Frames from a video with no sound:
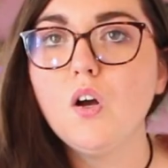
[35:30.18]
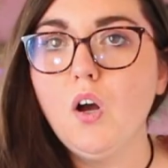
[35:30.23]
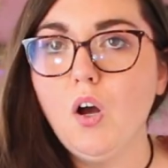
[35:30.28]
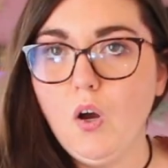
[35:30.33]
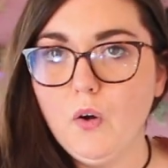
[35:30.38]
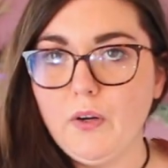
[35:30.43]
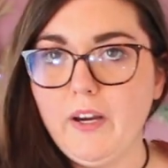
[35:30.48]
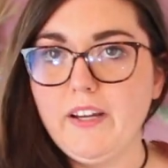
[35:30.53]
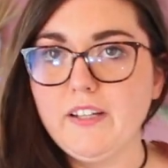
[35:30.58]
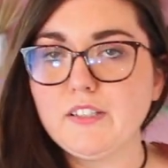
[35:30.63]

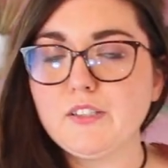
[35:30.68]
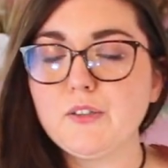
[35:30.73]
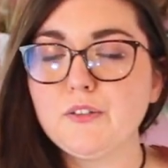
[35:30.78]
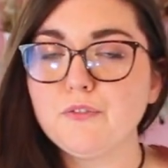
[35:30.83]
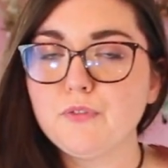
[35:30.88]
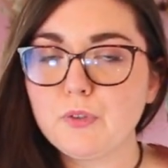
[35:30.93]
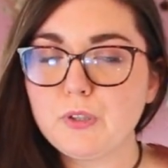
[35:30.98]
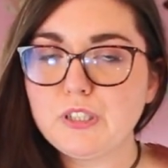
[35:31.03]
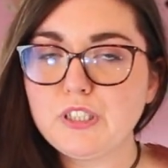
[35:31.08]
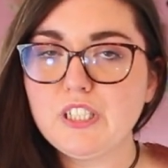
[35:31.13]
Okay, so
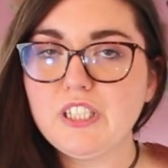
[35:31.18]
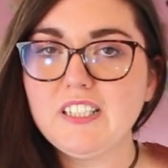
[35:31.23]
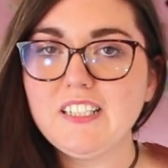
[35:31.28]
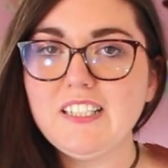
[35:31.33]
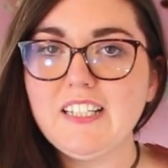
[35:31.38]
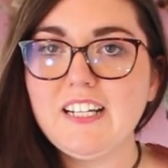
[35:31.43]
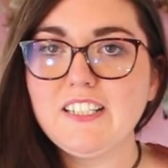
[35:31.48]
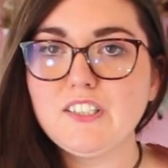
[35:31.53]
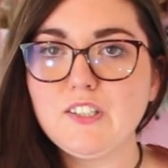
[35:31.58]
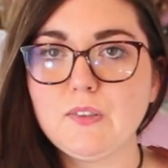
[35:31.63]

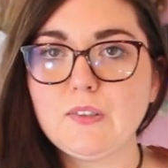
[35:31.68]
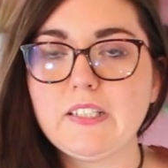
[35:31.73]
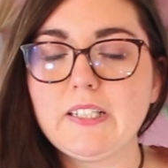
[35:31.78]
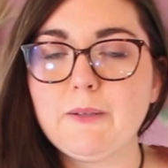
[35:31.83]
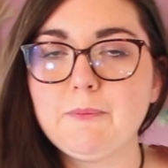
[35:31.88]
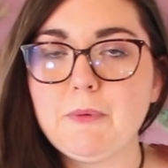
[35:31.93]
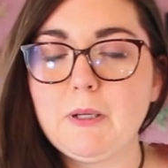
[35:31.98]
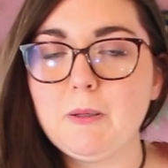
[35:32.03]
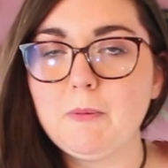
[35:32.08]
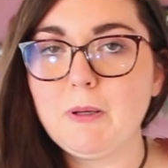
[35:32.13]
unfortunately, I don't think
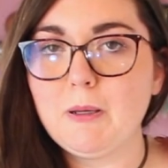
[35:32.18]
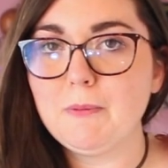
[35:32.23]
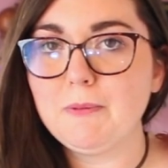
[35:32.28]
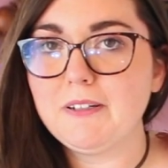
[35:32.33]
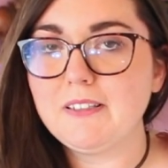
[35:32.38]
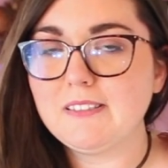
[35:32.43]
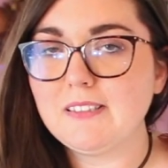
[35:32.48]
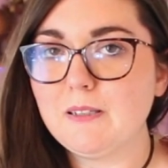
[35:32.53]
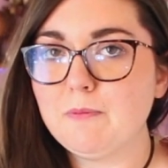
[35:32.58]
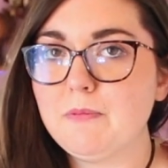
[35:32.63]
I'm gonna be able
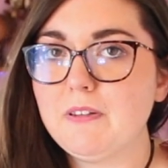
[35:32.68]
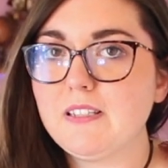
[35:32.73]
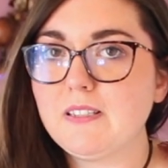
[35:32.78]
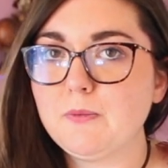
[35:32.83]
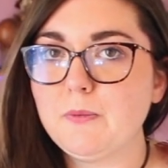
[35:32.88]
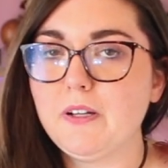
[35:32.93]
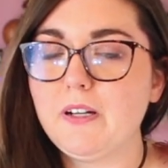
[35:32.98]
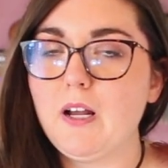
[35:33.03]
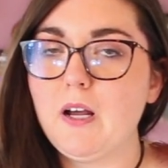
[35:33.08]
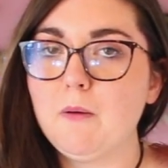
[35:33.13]
to zip this
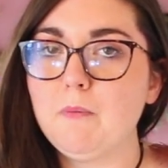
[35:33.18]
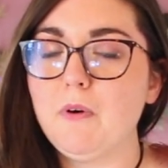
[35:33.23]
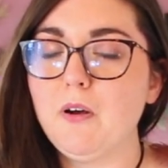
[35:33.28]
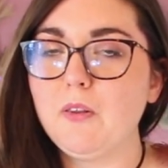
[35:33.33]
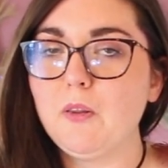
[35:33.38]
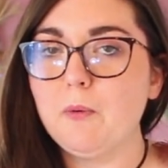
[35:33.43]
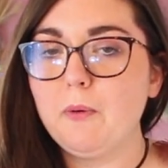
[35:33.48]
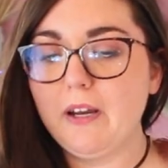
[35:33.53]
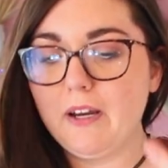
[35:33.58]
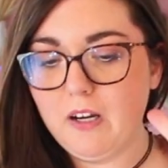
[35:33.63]
one up all
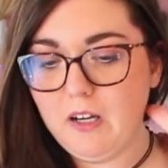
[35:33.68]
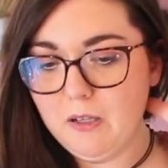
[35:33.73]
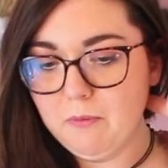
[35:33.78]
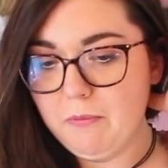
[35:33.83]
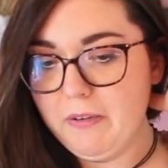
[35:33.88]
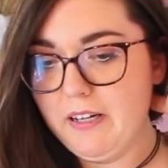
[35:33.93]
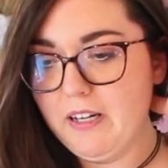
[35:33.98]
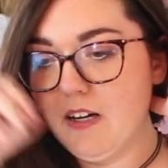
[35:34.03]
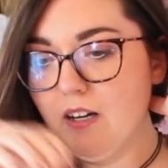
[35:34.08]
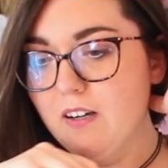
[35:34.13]
the way on
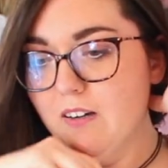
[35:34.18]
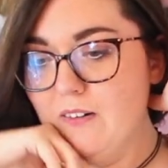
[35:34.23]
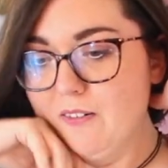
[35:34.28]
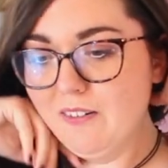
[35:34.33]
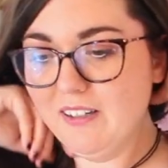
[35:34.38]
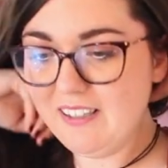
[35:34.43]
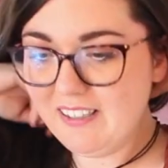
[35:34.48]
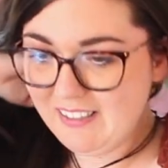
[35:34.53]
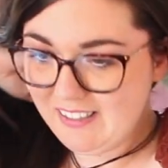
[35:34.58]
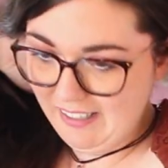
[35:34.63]
my
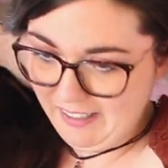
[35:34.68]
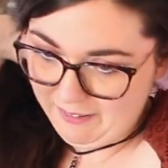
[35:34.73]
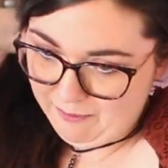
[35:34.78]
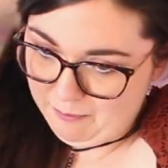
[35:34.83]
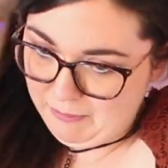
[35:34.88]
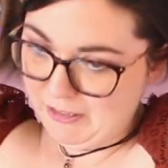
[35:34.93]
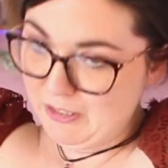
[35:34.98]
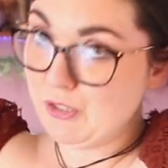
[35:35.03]
own. I've been